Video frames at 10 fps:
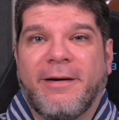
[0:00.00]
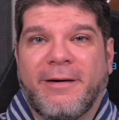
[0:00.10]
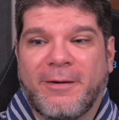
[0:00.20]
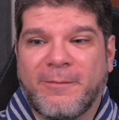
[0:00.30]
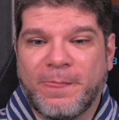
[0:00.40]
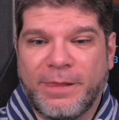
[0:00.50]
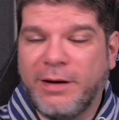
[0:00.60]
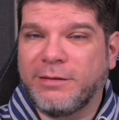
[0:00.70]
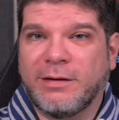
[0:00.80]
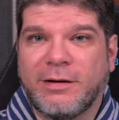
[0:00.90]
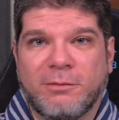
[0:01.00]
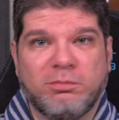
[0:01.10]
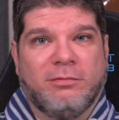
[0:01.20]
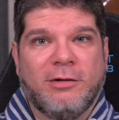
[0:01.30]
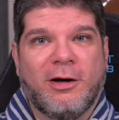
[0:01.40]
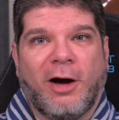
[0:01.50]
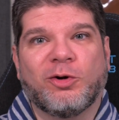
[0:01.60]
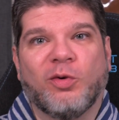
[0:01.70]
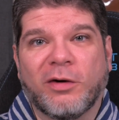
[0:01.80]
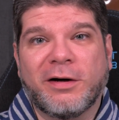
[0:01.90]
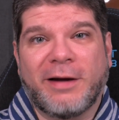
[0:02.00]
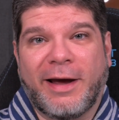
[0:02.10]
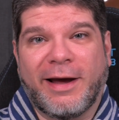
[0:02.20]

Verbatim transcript: um, yeah, then I got to work